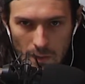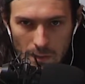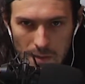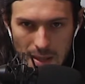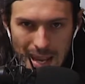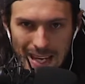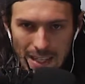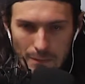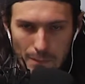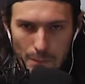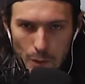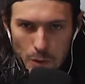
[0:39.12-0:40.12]
Negative
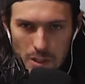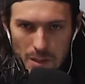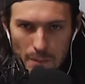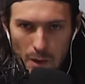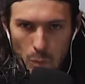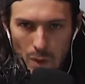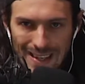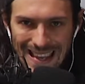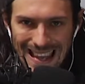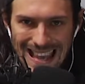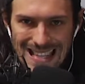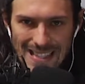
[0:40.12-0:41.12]
emotion about what
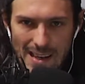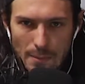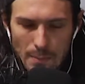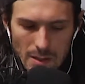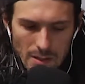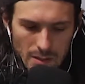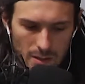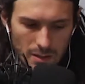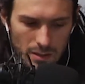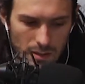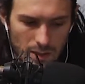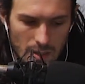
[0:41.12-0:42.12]
has happened,
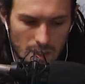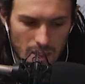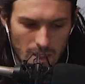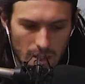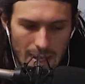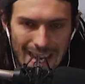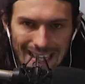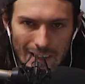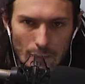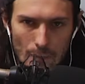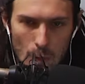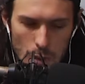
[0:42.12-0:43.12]

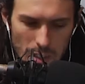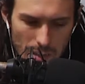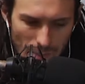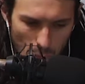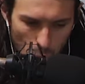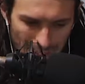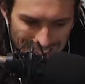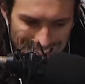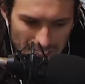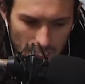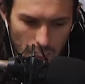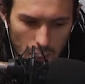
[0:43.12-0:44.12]
negative emotion about what
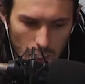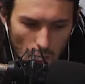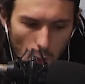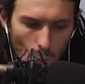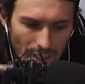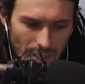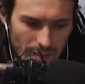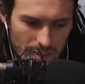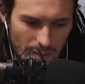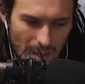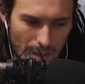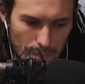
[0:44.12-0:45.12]
is going
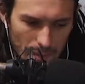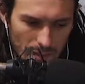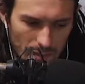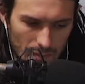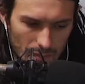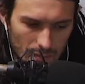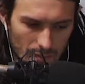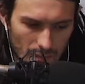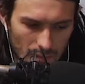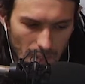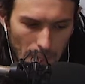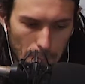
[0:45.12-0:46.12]
to happen,
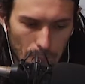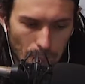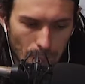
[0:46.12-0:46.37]
right?